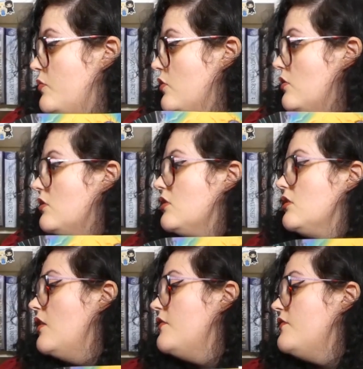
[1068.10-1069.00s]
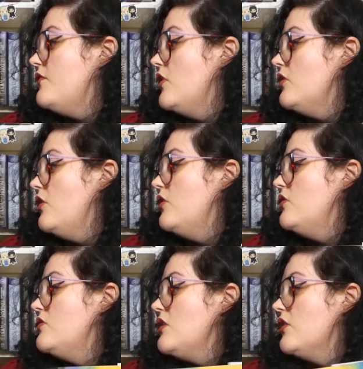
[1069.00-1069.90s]
book
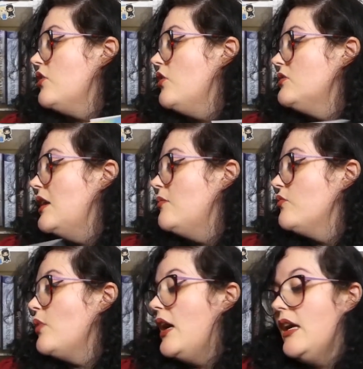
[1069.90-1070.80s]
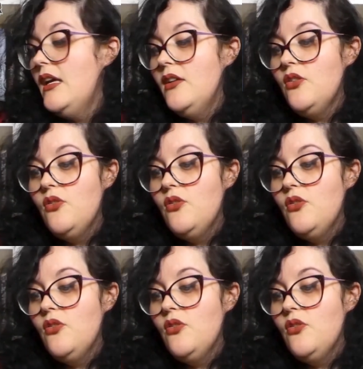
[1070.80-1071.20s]
follows a girl named Ray,